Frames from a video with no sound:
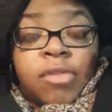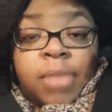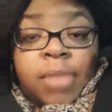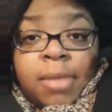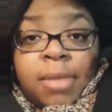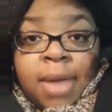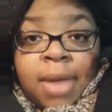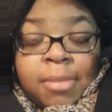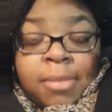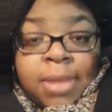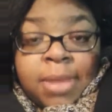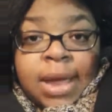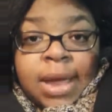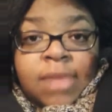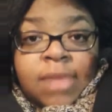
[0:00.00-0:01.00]
be a
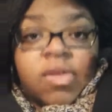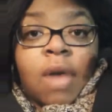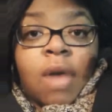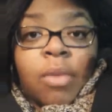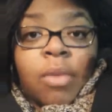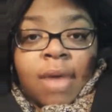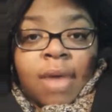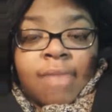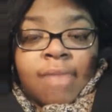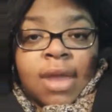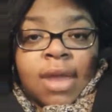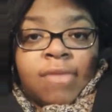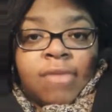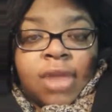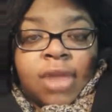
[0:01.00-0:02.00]
payment plan, so I will have
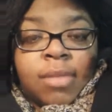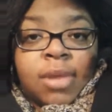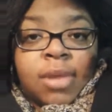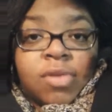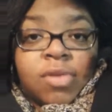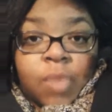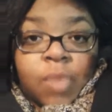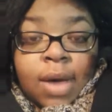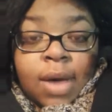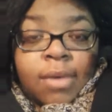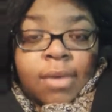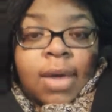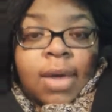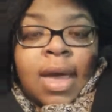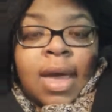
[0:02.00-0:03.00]
that available as
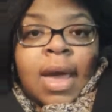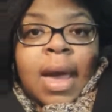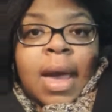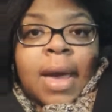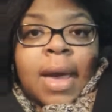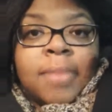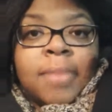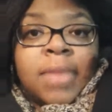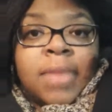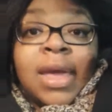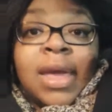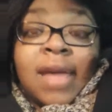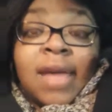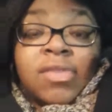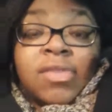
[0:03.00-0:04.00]
well.
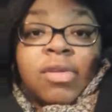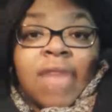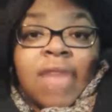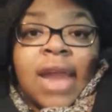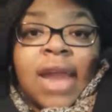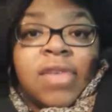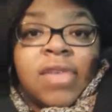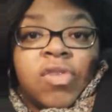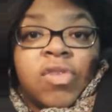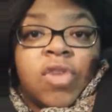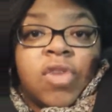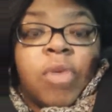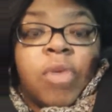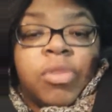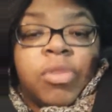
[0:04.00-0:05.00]
But yes, so that is the
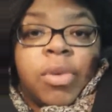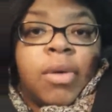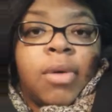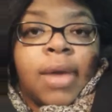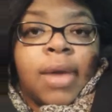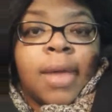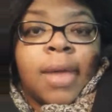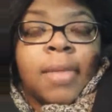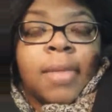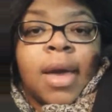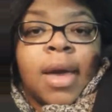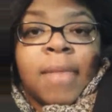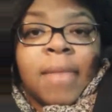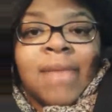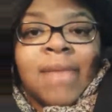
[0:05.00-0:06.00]
scope of the program.
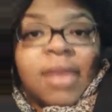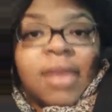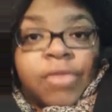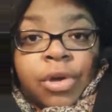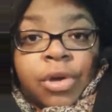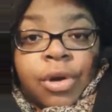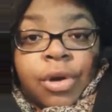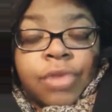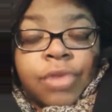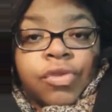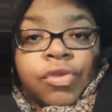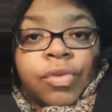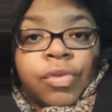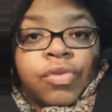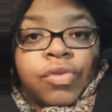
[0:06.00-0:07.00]
I definitely
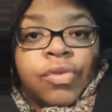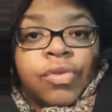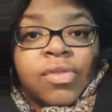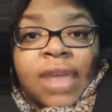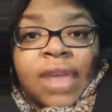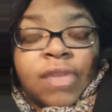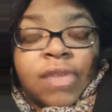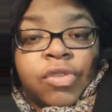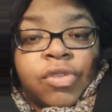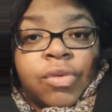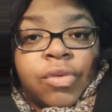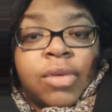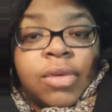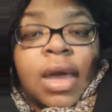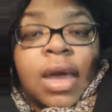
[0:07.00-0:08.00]
encourage you to stay
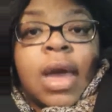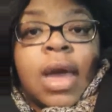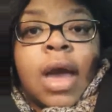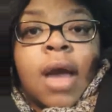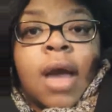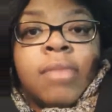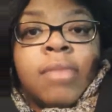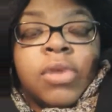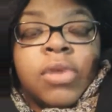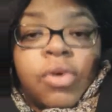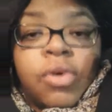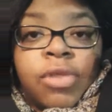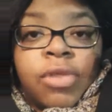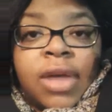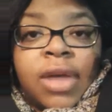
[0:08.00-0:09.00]
tuned. The
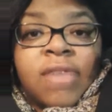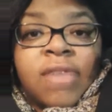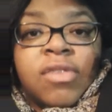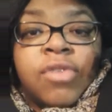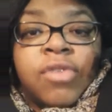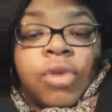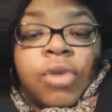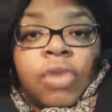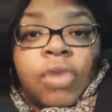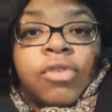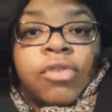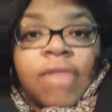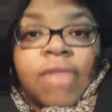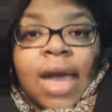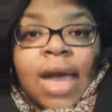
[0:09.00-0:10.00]
cool thing is if you go
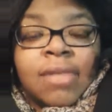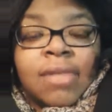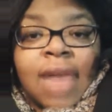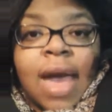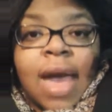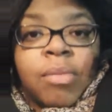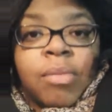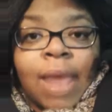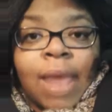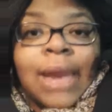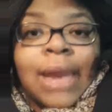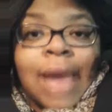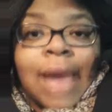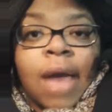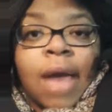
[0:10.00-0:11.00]
to that tab
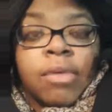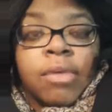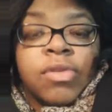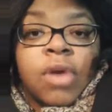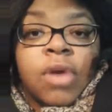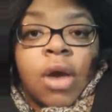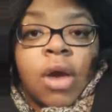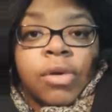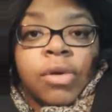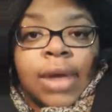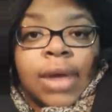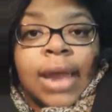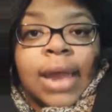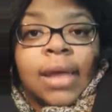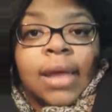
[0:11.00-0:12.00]
right now, it's called
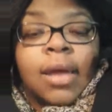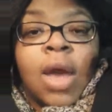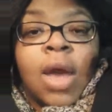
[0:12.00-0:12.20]
Creating